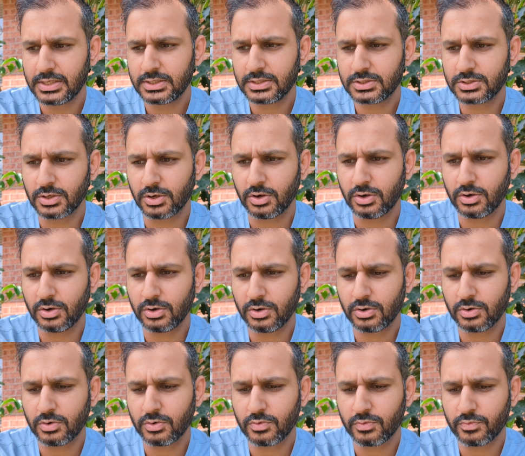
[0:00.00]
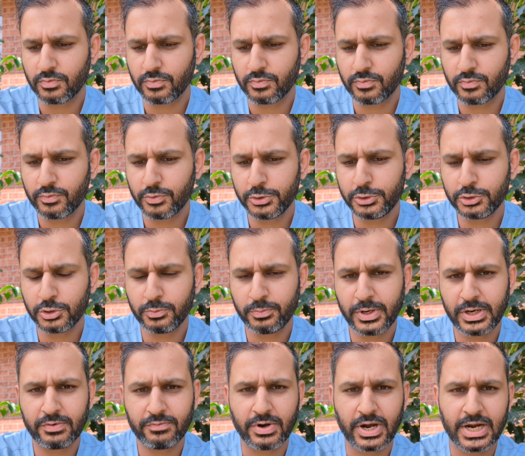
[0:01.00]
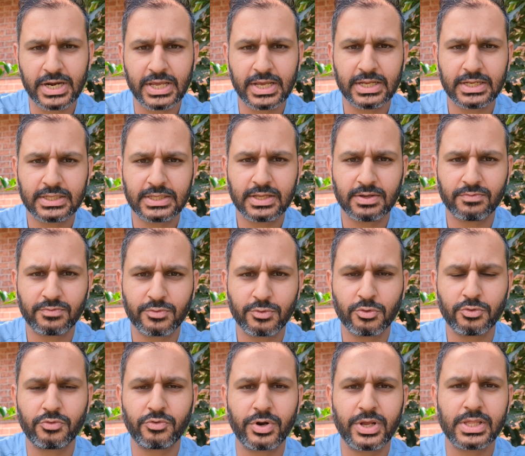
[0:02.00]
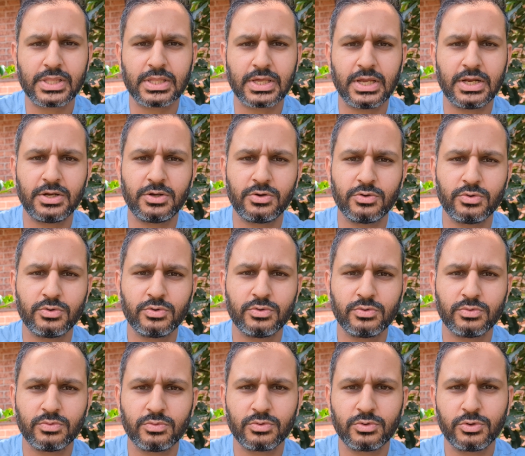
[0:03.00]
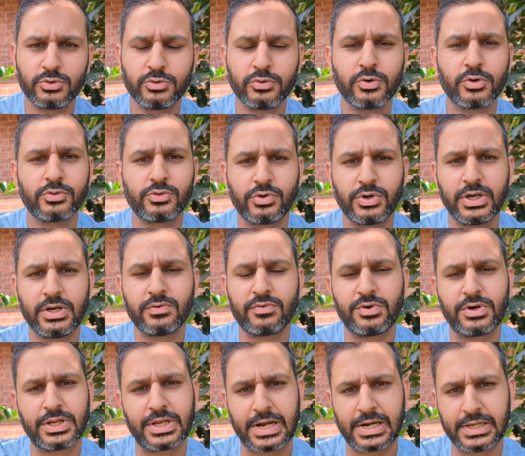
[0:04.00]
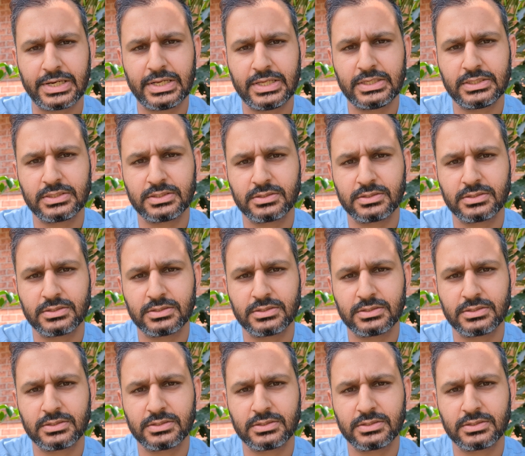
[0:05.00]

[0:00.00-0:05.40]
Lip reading: So we should be dividing the fruit trees into 2 or 3 different categories.